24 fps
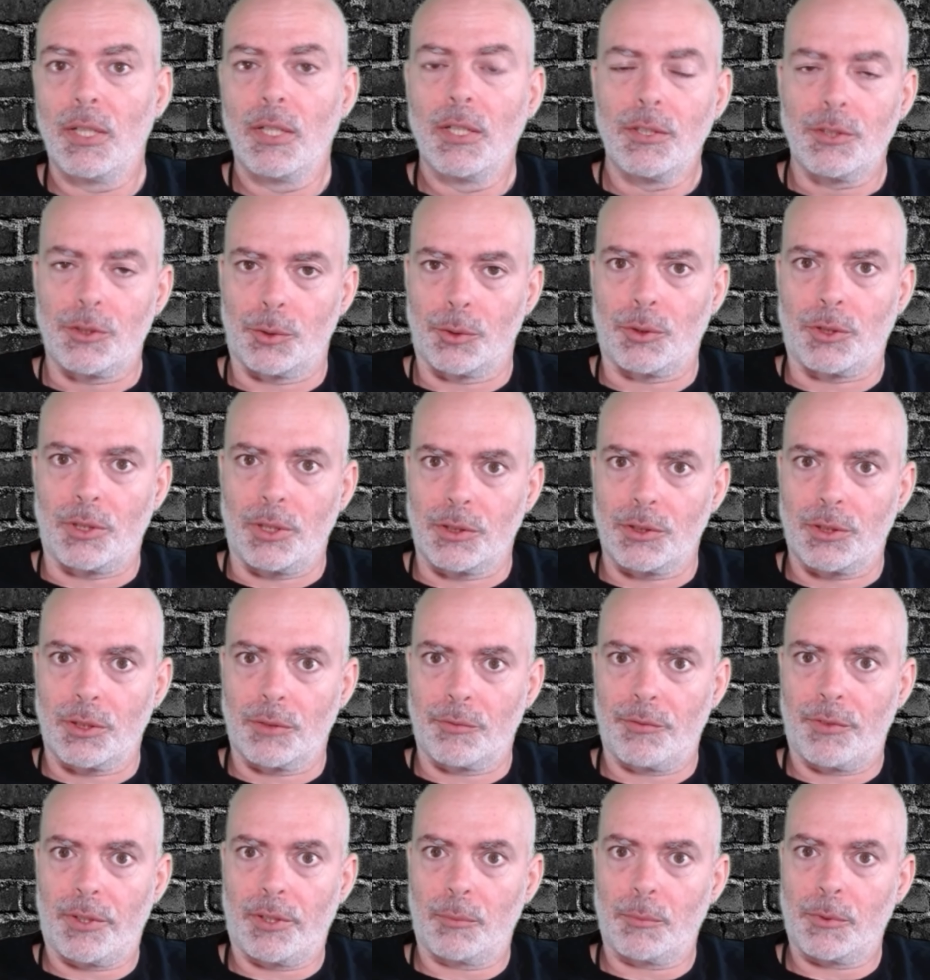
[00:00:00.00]
So it does look
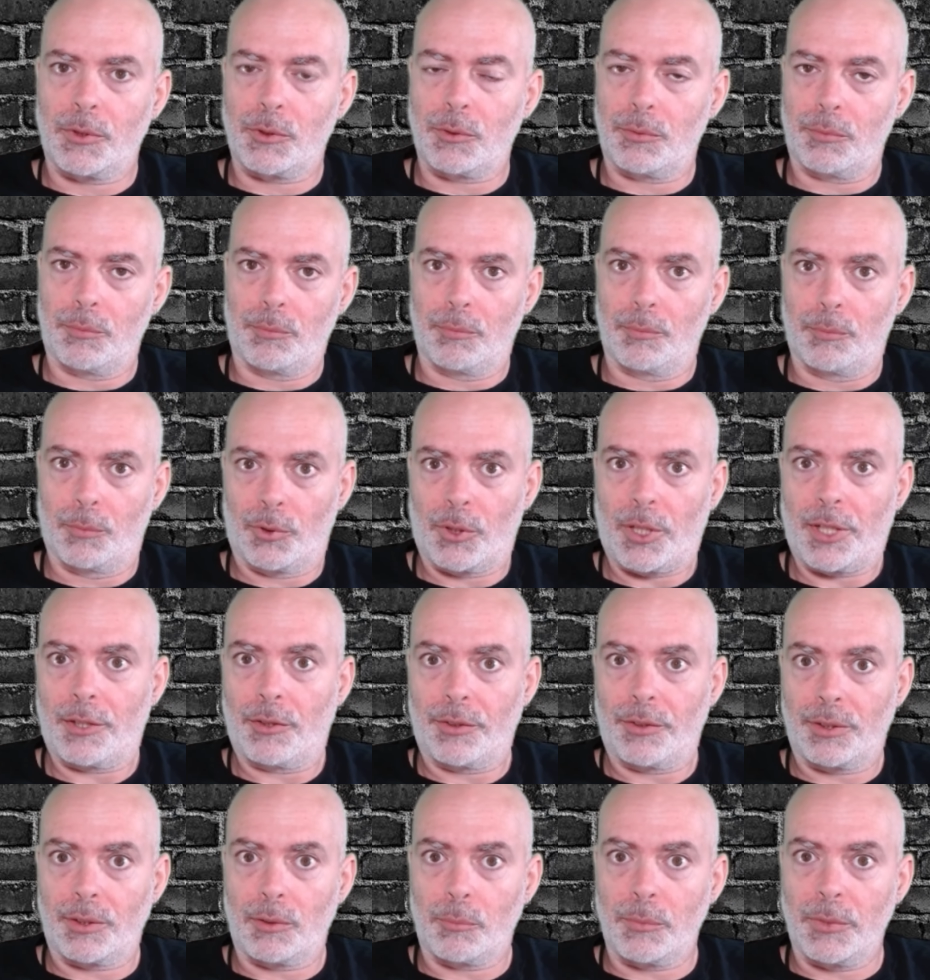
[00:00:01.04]
very much brighter
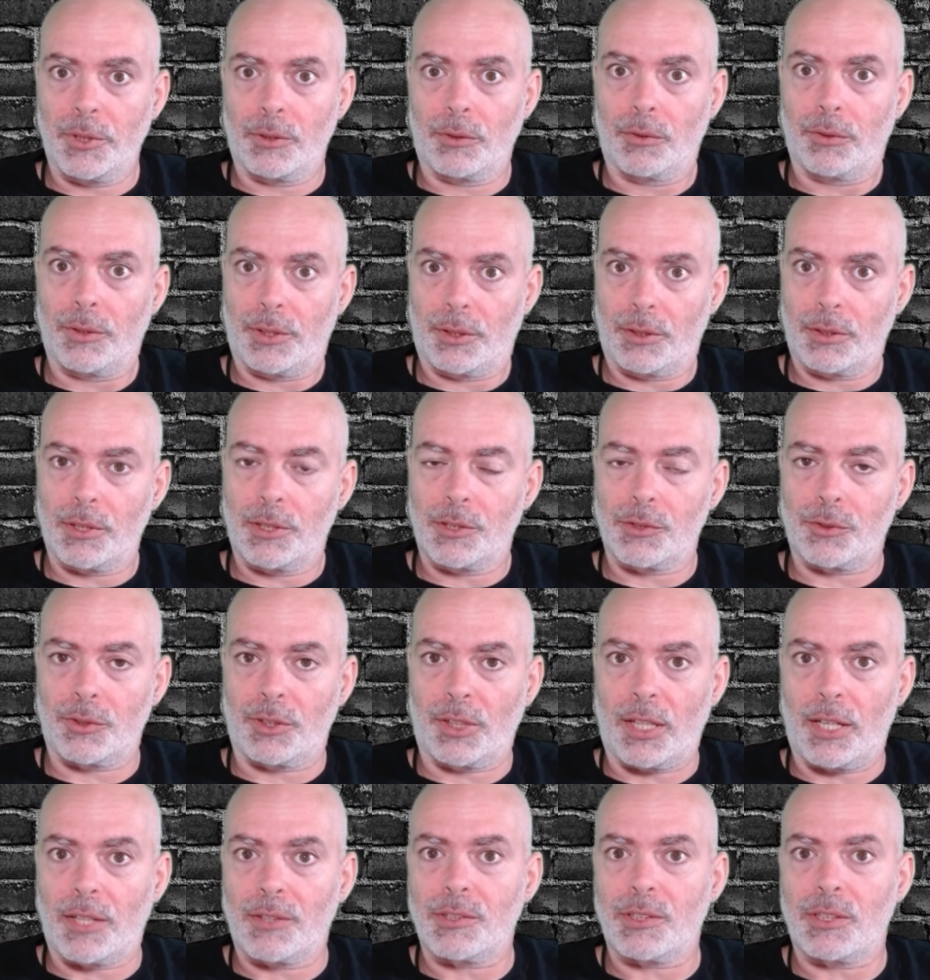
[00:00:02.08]
in the middle than it does on the
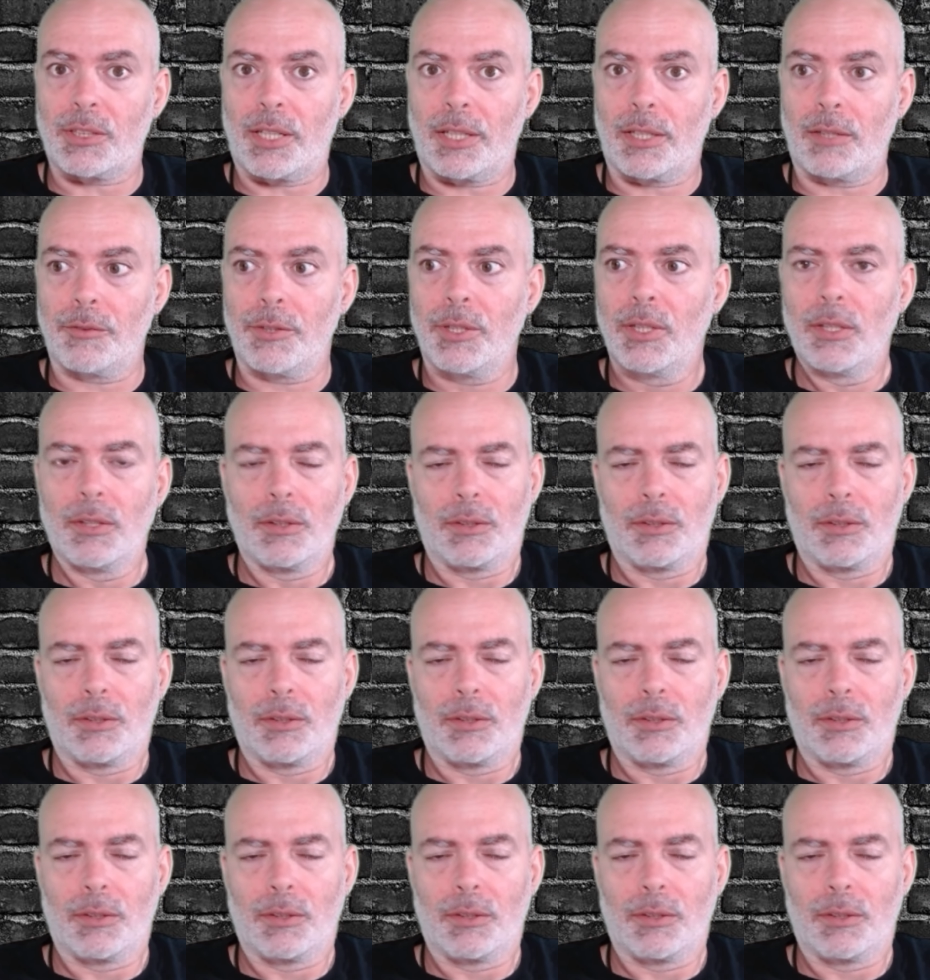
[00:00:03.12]
outside of it.